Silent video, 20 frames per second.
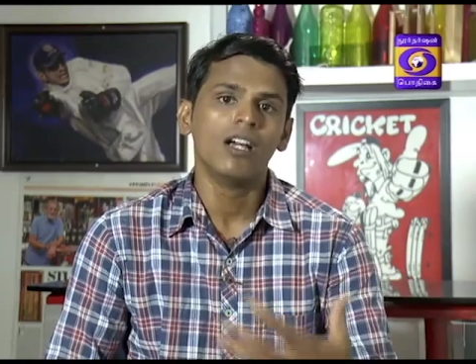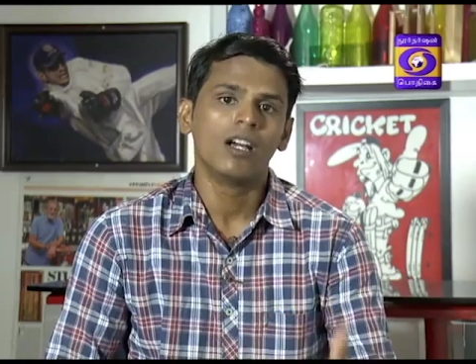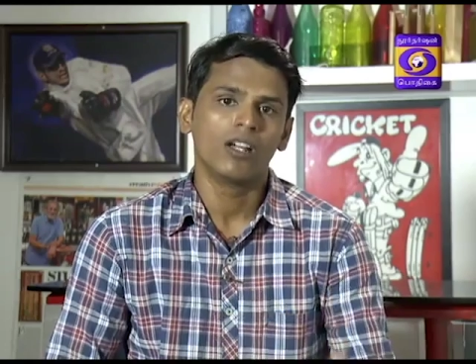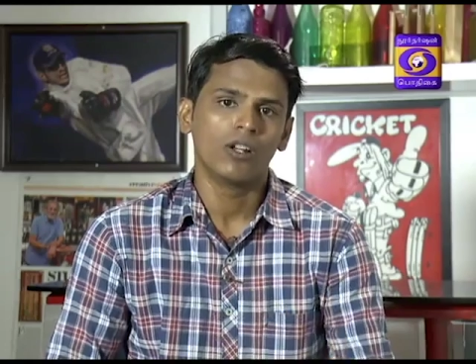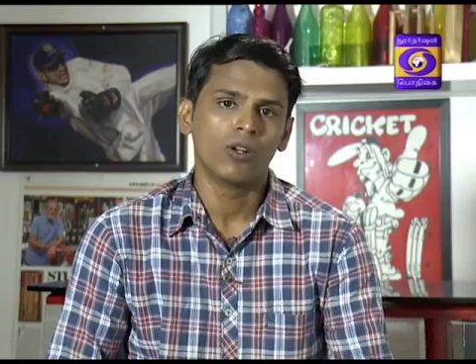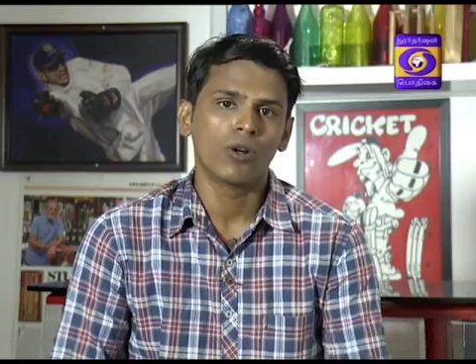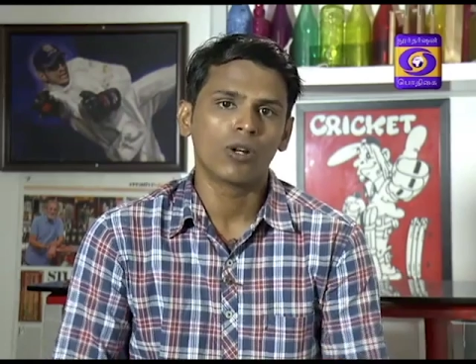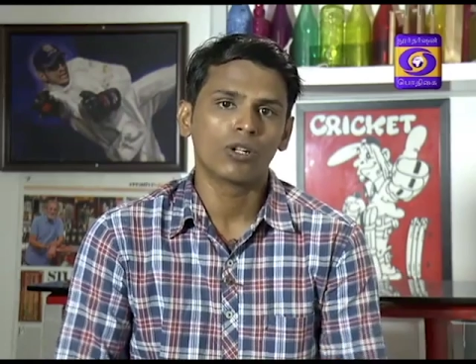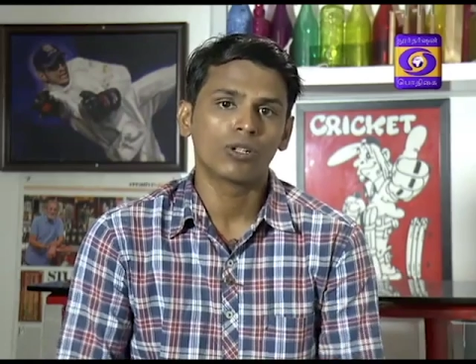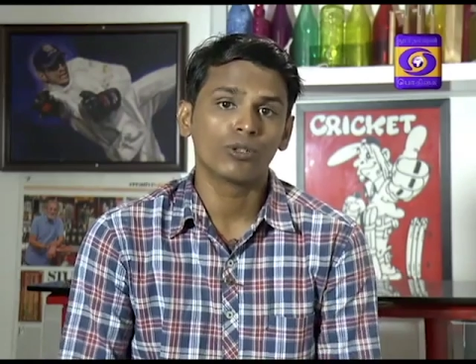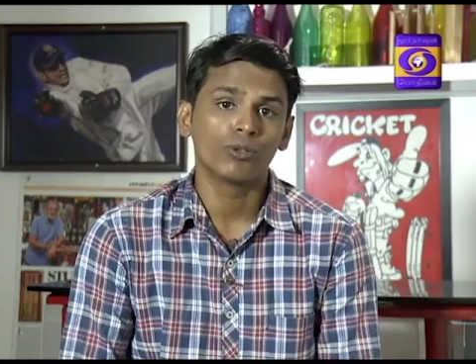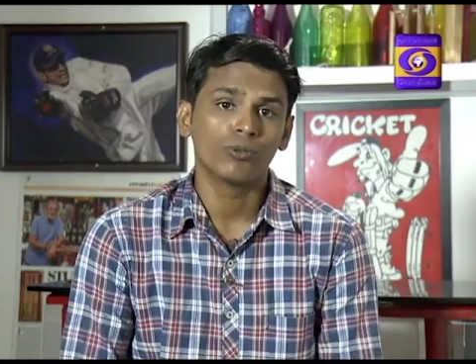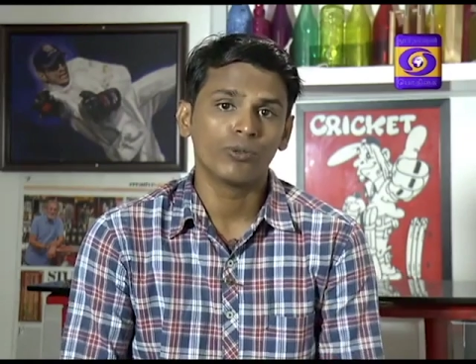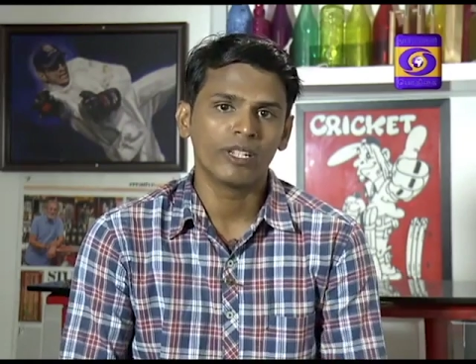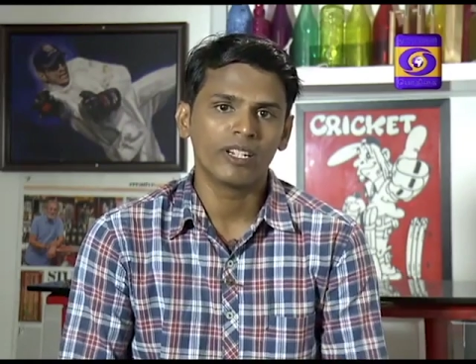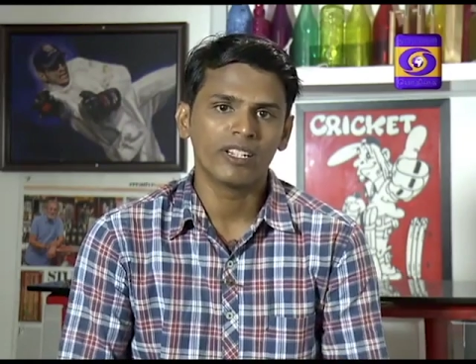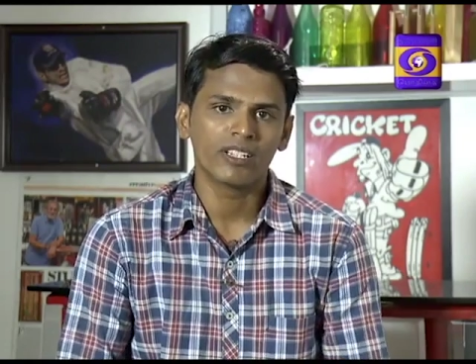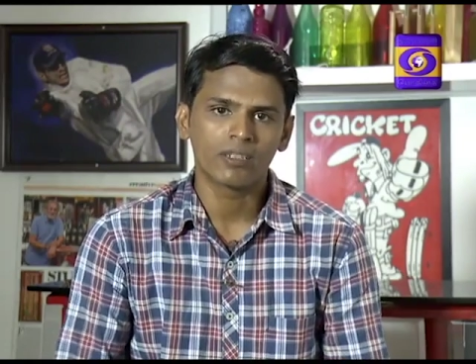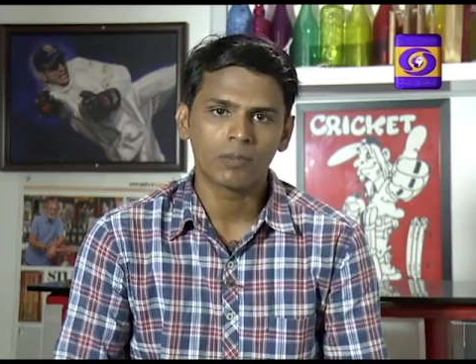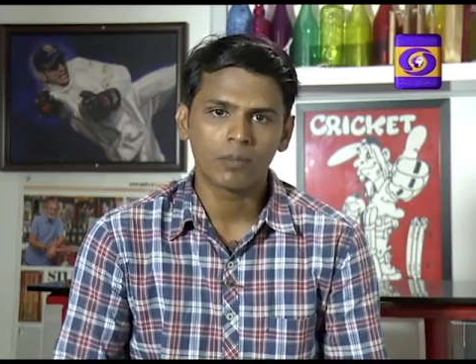a lot to
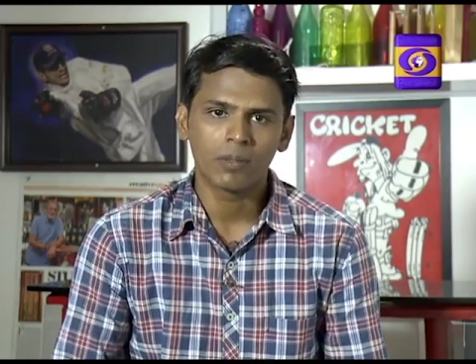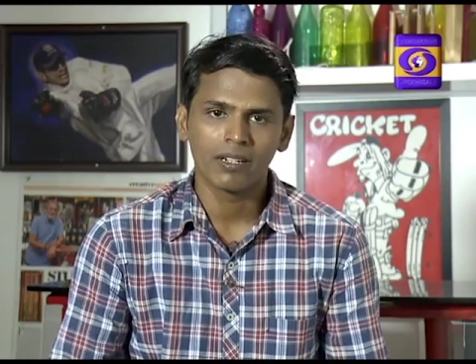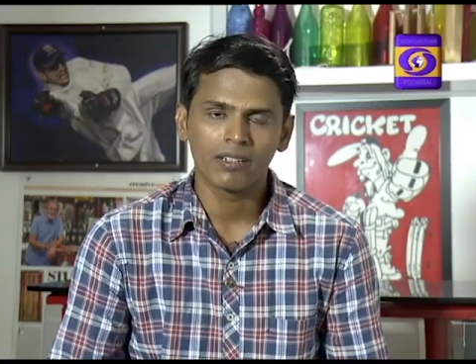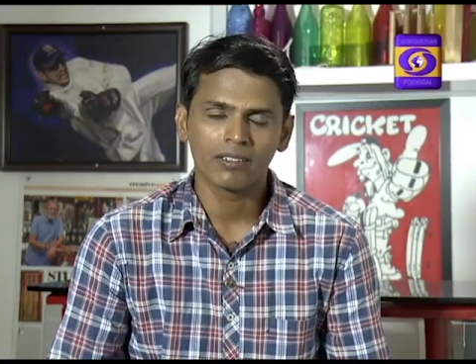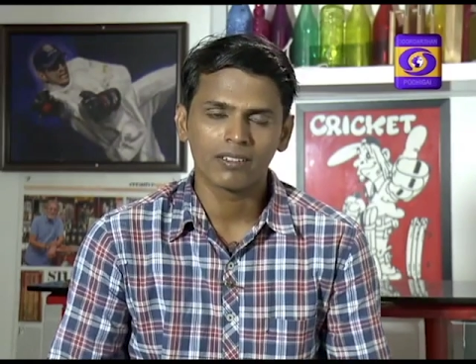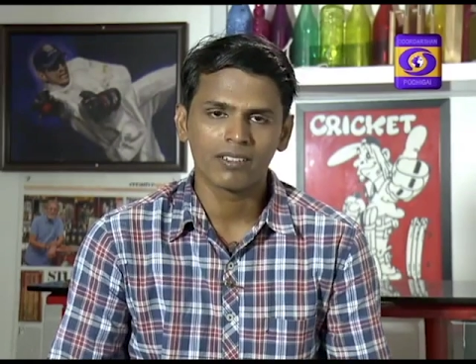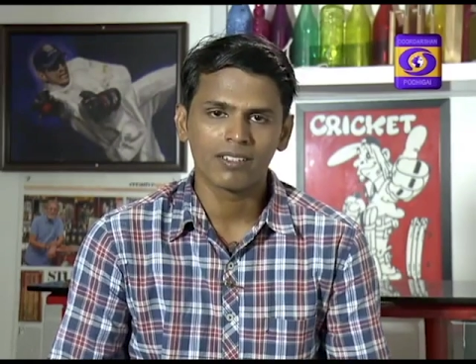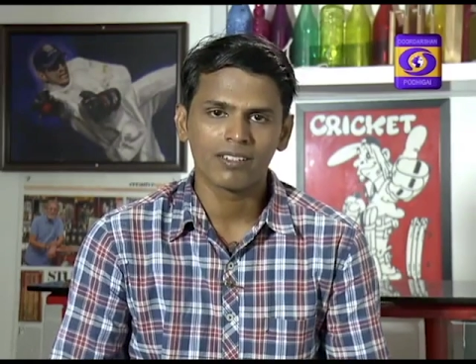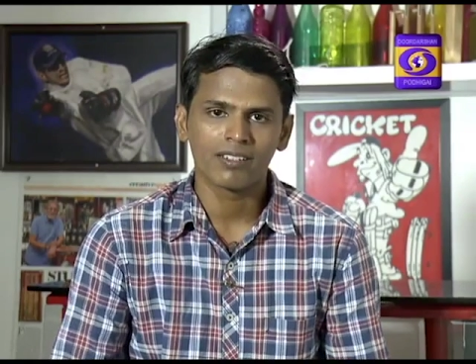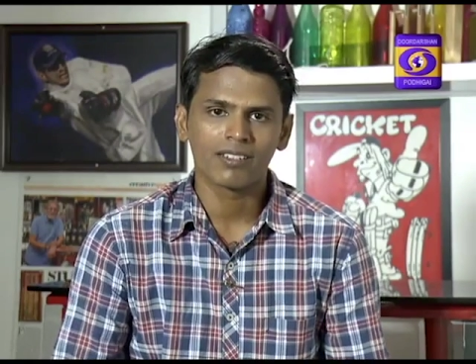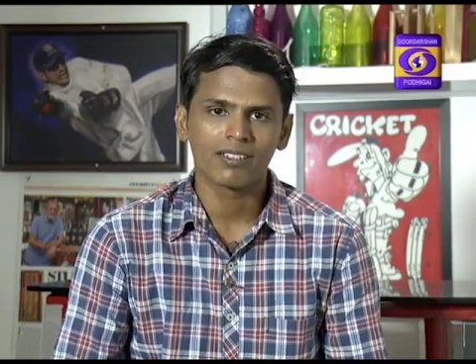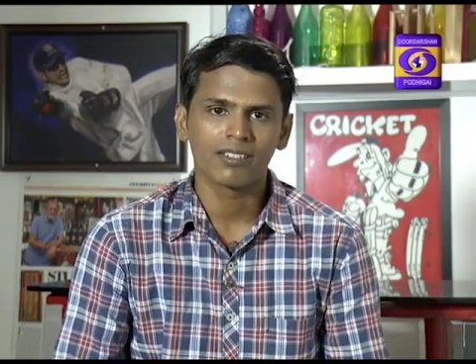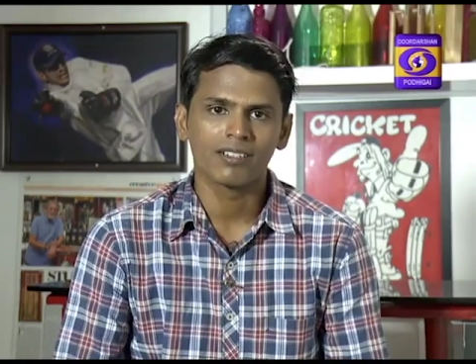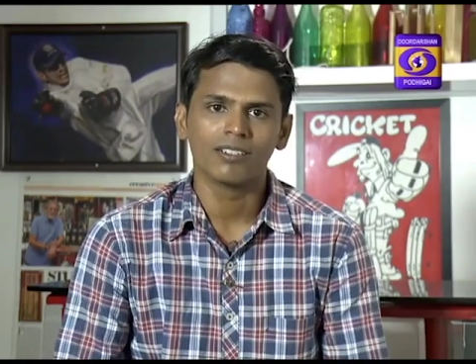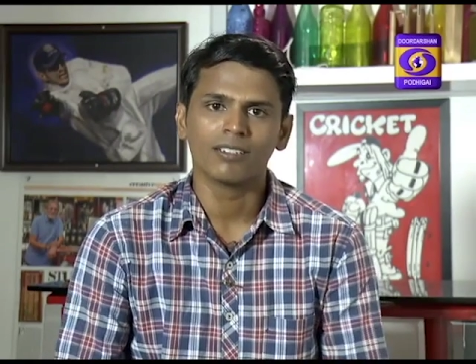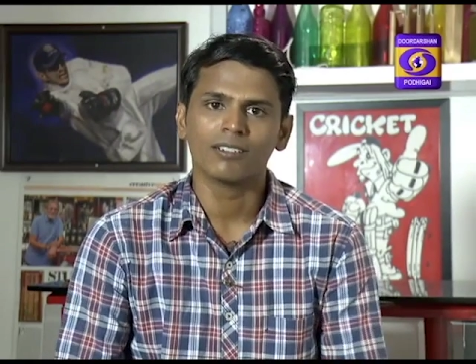various places